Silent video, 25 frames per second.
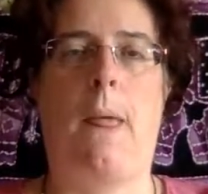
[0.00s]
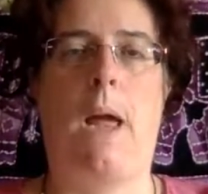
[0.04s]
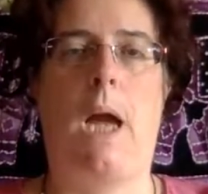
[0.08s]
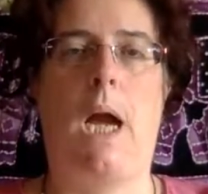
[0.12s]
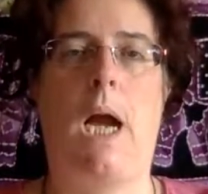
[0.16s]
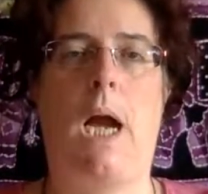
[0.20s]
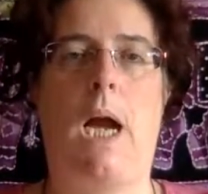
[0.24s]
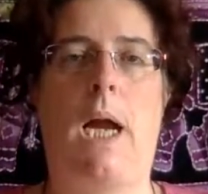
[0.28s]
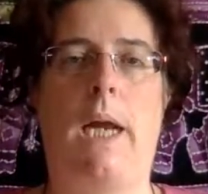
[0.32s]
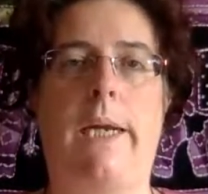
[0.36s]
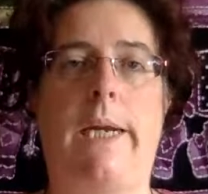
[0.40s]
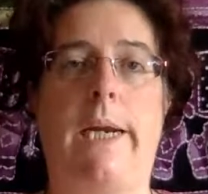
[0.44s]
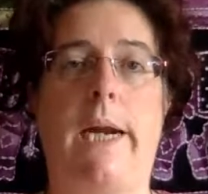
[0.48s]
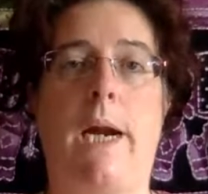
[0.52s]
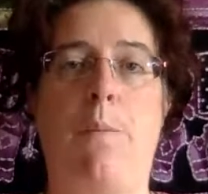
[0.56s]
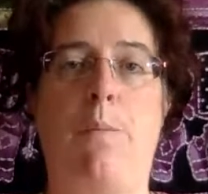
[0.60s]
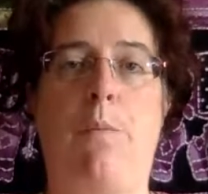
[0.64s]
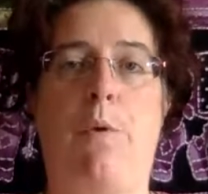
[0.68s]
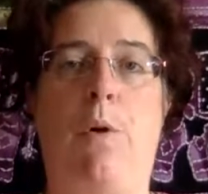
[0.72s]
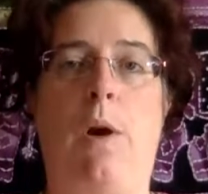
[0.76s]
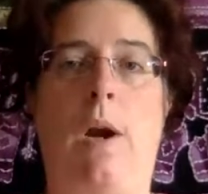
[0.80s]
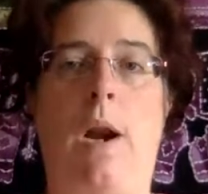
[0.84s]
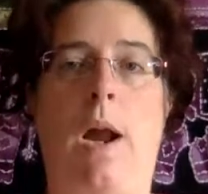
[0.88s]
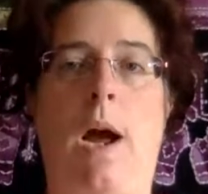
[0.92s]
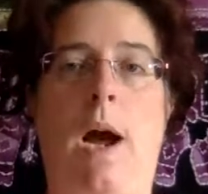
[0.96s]
I am
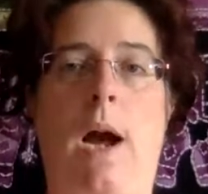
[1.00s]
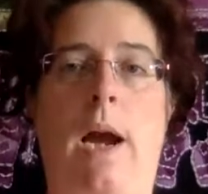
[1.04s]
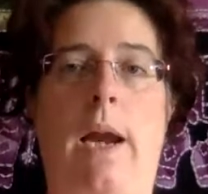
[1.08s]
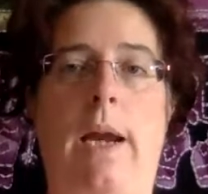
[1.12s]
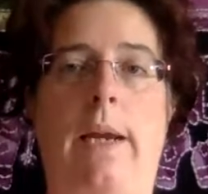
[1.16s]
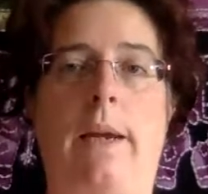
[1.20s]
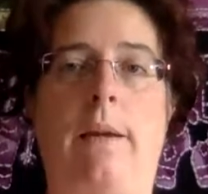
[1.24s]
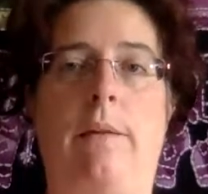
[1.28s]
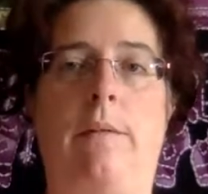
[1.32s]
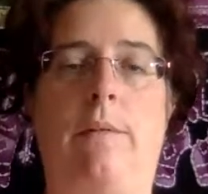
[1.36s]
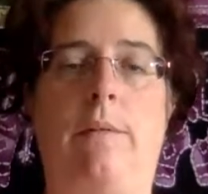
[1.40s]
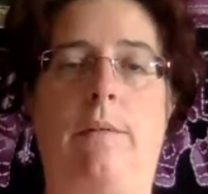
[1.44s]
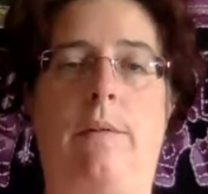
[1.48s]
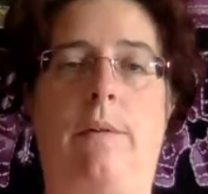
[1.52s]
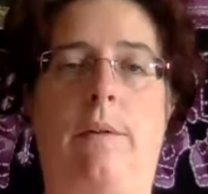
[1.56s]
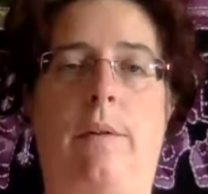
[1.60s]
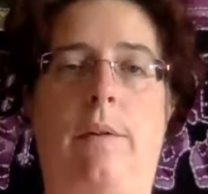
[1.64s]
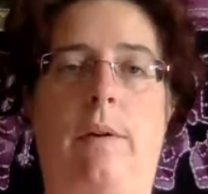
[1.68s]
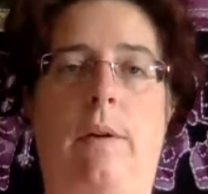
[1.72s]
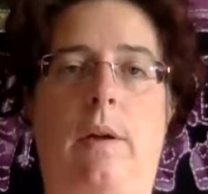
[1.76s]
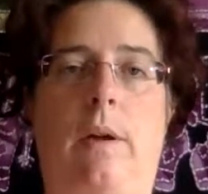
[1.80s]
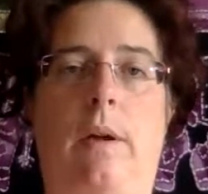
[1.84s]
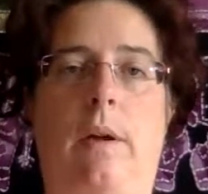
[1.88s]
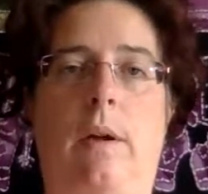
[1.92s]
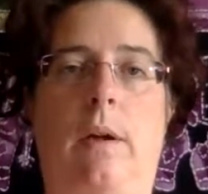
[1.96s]
alive
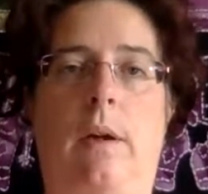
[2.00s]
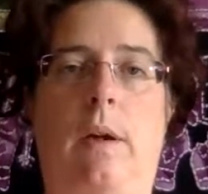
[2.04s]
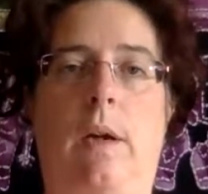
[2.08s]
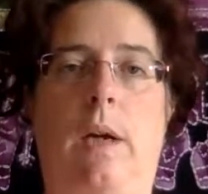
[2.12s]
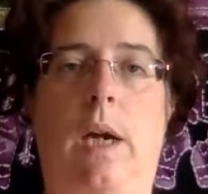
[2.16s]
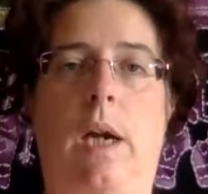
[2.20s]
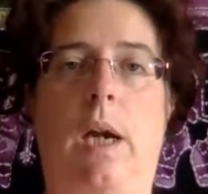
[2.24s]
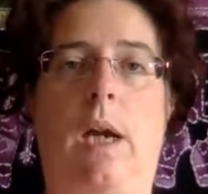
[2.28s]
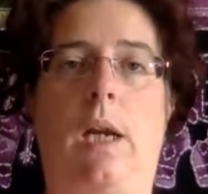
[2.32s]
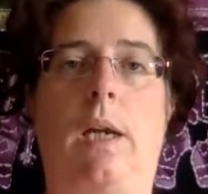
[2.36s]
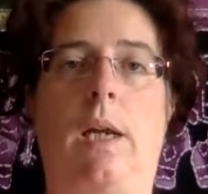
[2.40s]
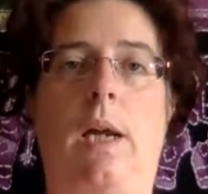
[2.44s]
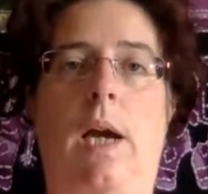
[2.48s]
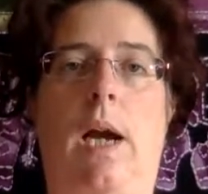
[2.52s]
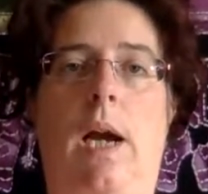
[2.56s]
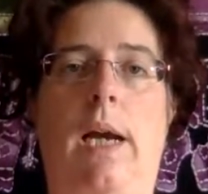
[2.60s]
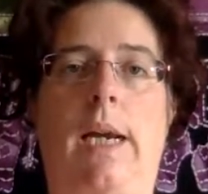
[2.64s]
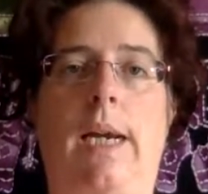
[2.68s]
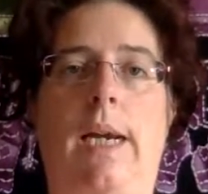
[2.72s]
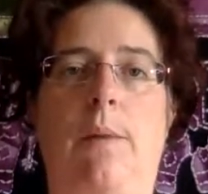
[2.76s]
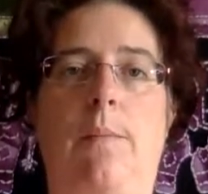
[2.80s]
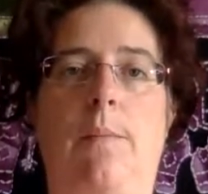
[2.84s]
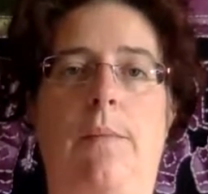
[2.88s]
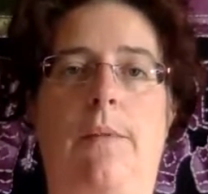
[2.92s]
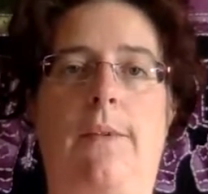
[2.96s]
and I
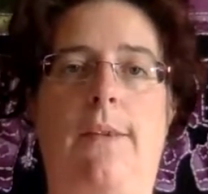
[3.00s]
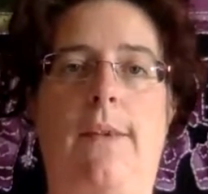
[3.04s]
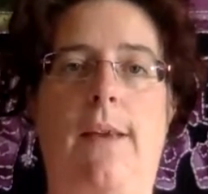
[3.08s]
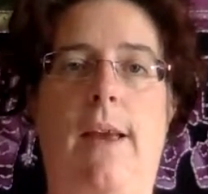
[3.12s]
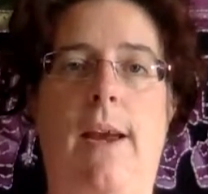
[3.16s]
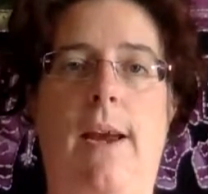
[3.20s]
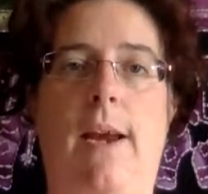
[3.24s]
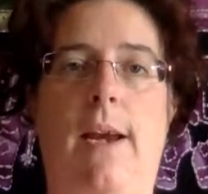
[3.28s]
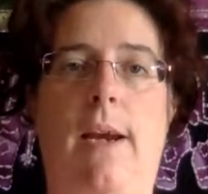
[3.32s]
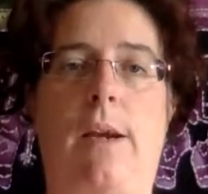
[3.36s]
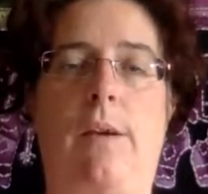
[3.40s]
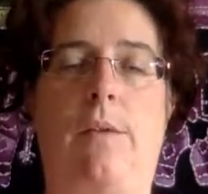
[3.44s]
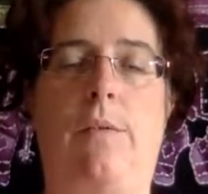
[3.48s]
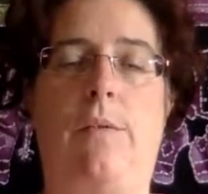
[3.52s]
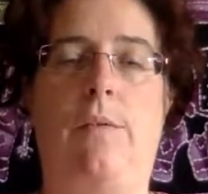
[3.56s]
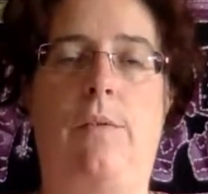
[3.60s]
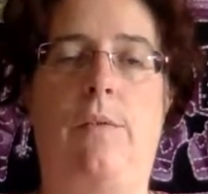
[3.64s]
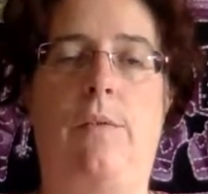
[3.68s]
am safe.